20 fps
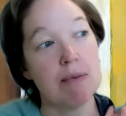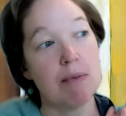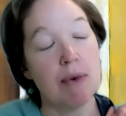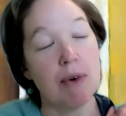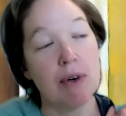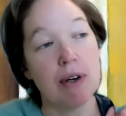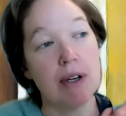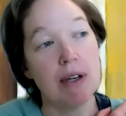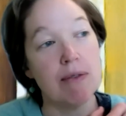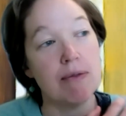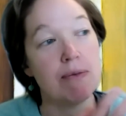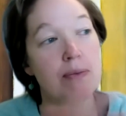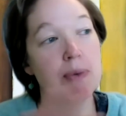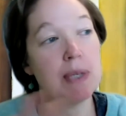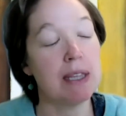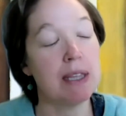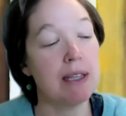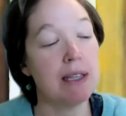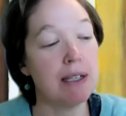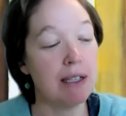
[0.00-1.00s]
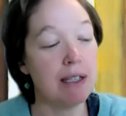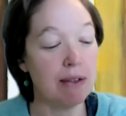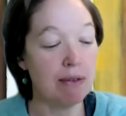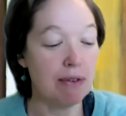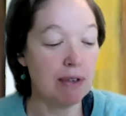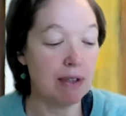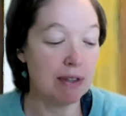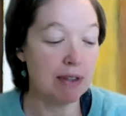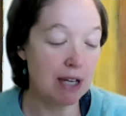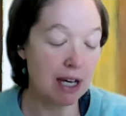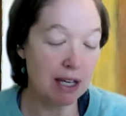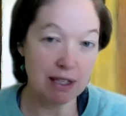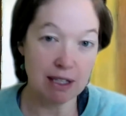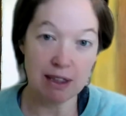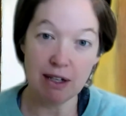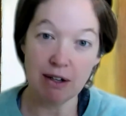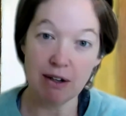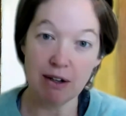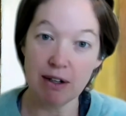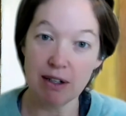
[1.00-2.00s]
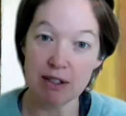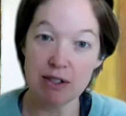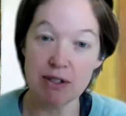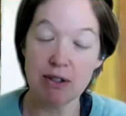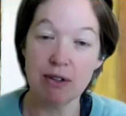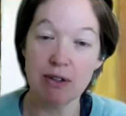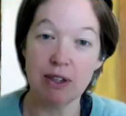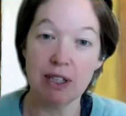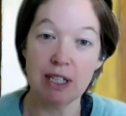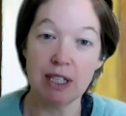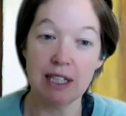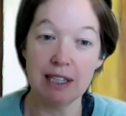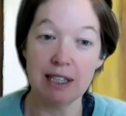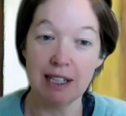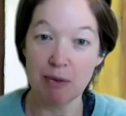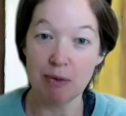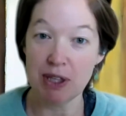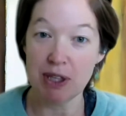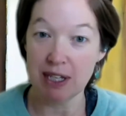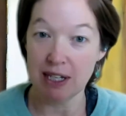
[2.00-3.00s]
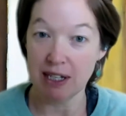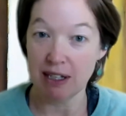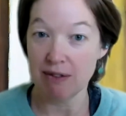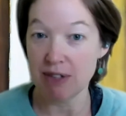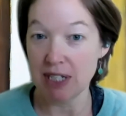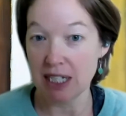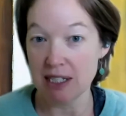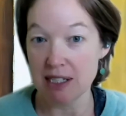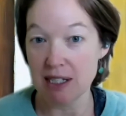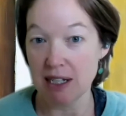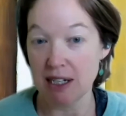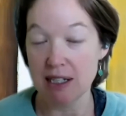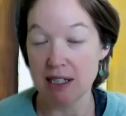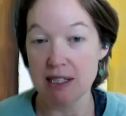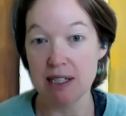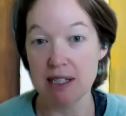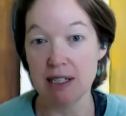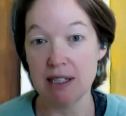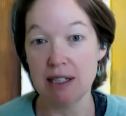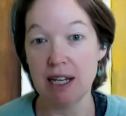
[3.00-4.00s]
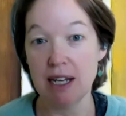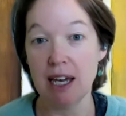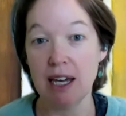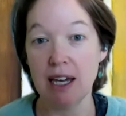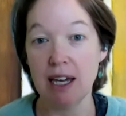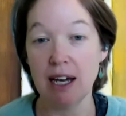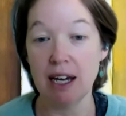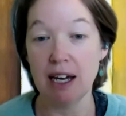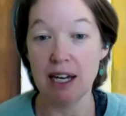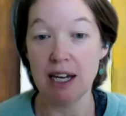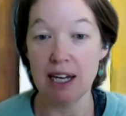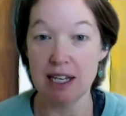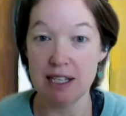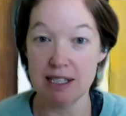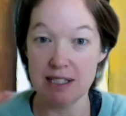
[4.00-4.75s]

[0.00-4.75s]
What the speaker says: or have been thought that there are certainly, like, we think of data science and AI